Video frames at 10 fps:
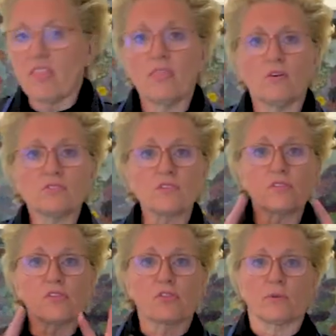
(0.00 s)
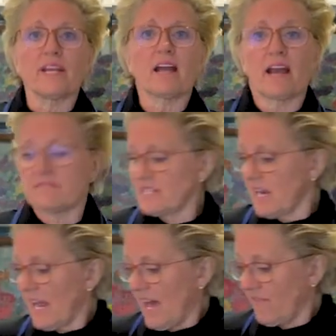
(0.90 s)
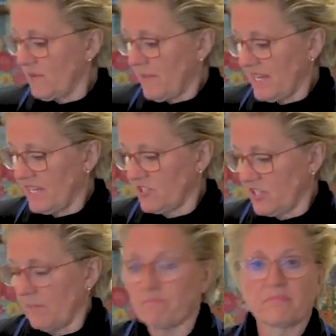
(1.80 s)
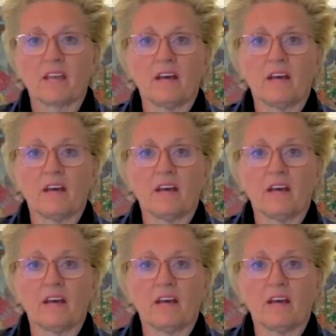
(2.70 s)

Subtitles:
Those are the three knives that I have in my kitchen,